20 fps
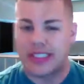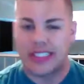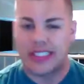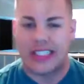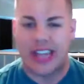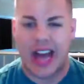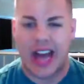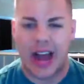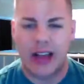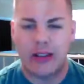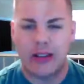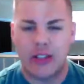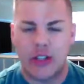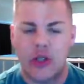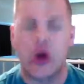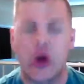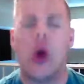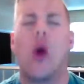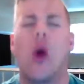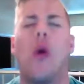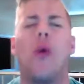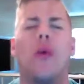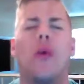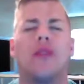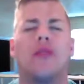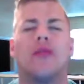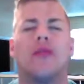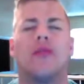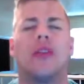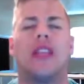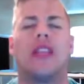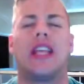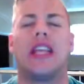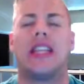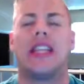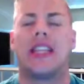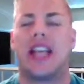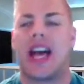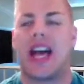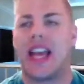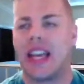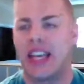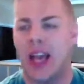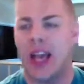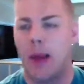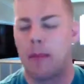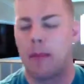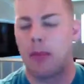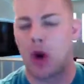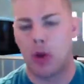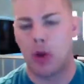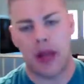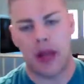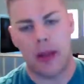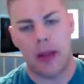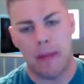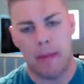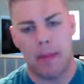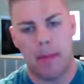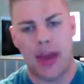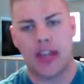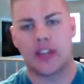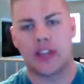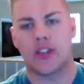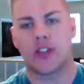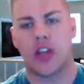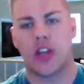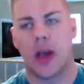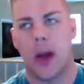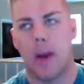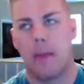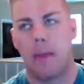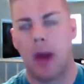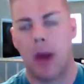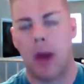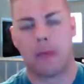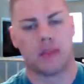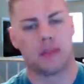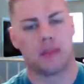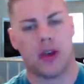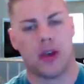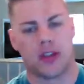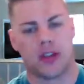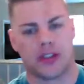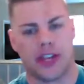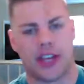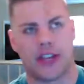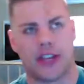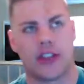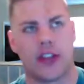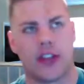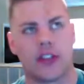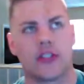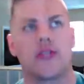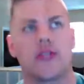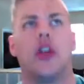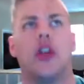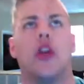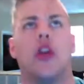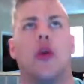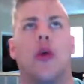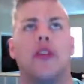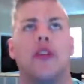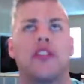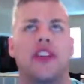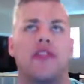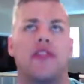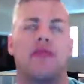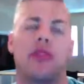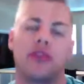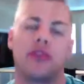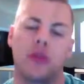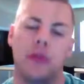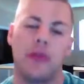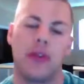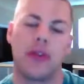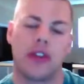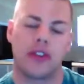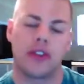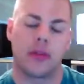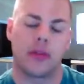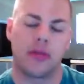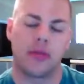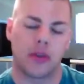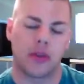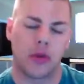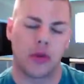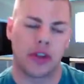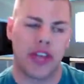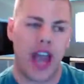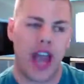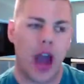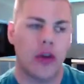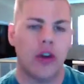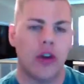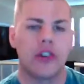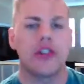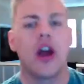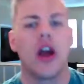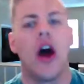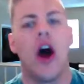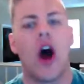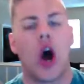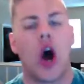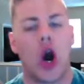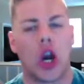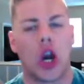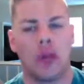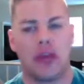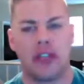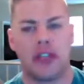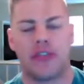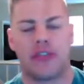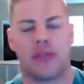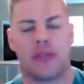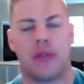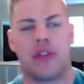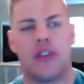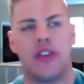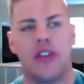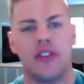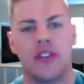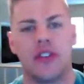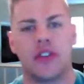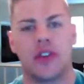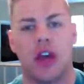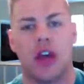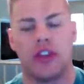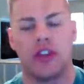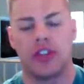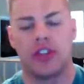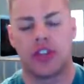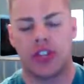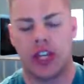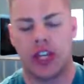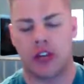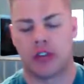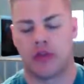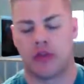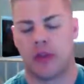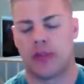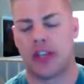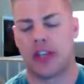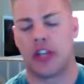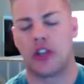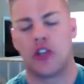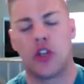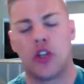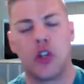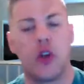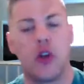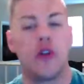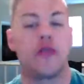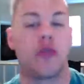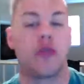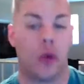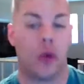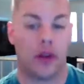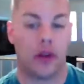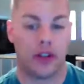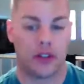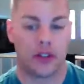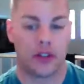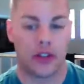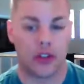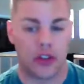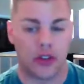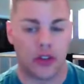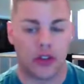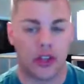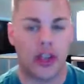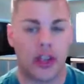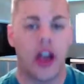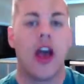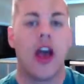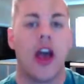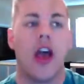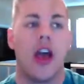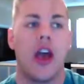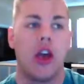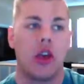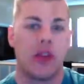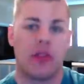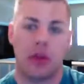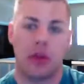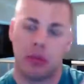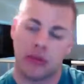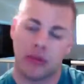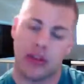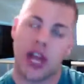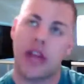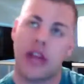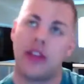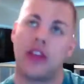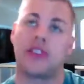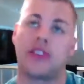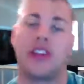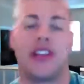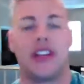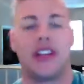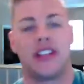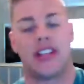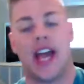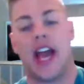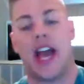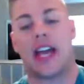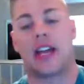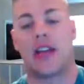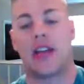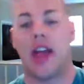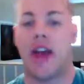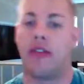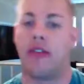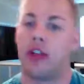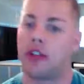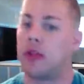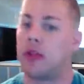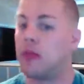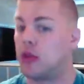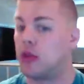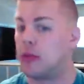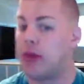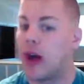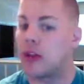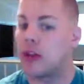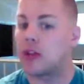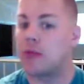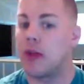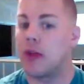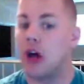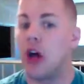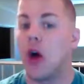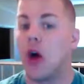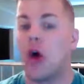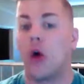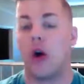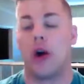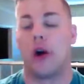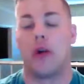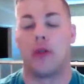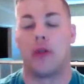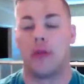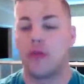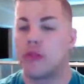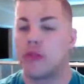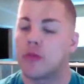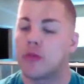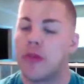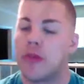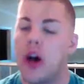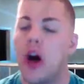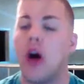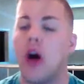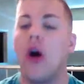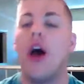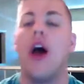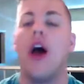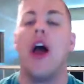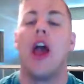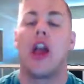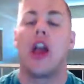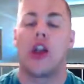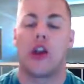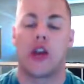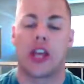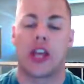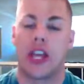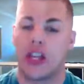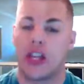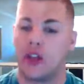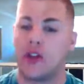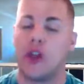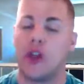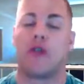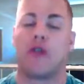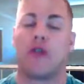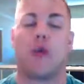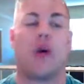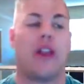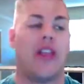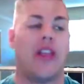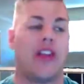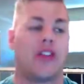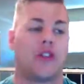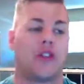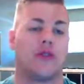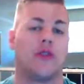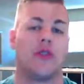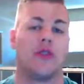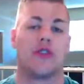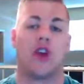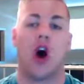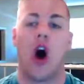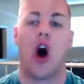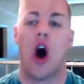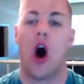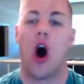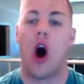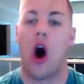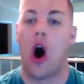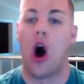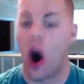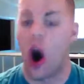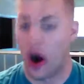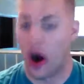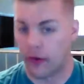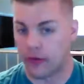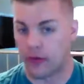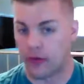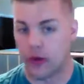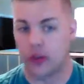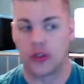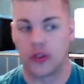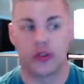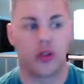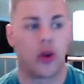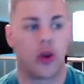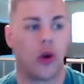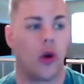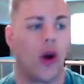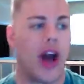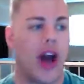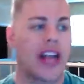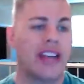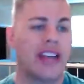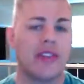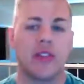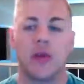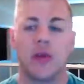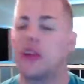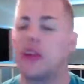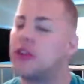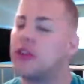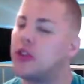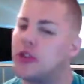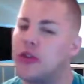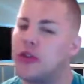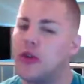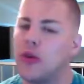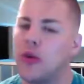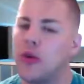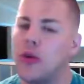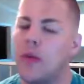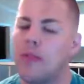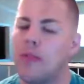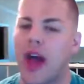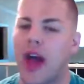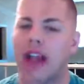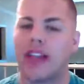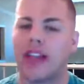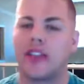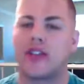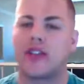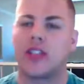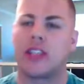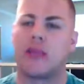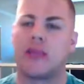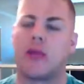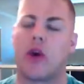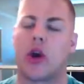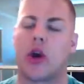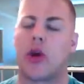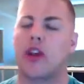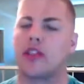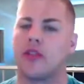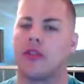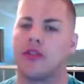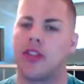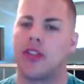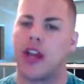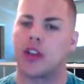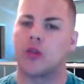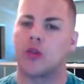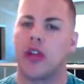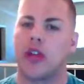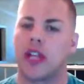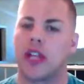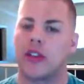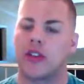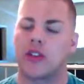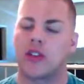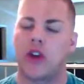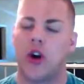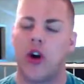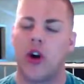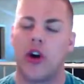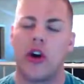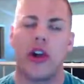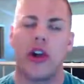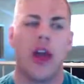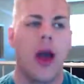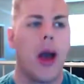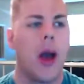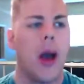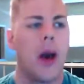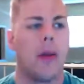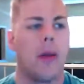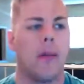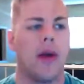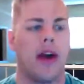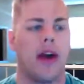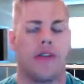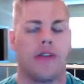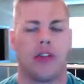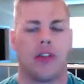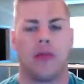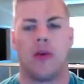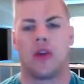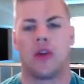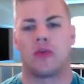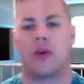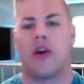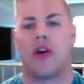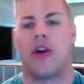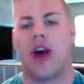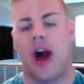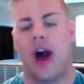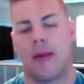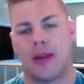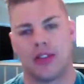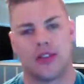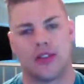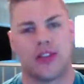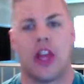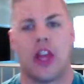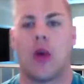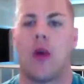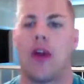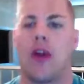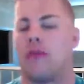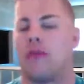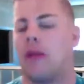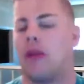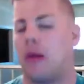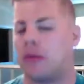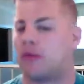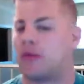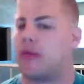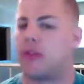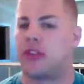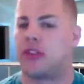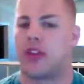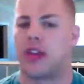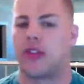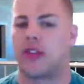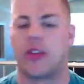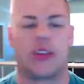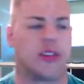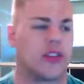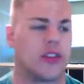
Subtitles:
I don't really like permanent-based pump spells like this. The ones that give +1/+1 counters are a little bit different, but this is just setting yourself up to get 2 for 1 essentially. If you play this and attack and they have like the blue bounce spell or a removal spell, you're getting 2 for 1, and that just feels awful. So I give this one a 2. I can see the more aggressive decks wanting this card, but for the most part, I'm going to stay away from pump spells like this.